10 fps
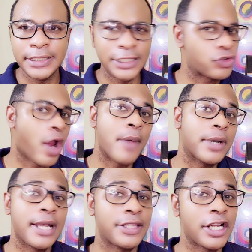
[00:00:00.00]
The
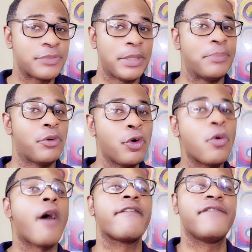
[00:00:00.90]
trauma, there's people
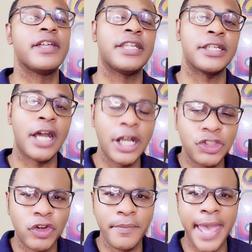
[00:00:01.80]
who are feeling
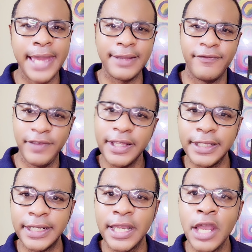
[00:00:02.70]
a traumatic
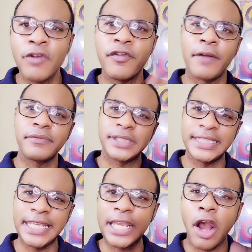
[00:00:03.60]
feeling from
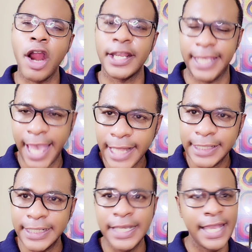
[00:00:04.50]
seeing R.
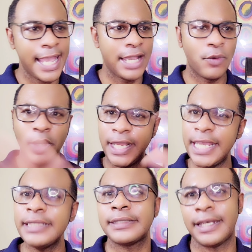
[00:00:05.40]
Kelly and what
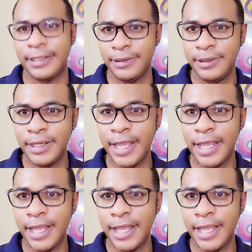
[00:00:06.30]
he done.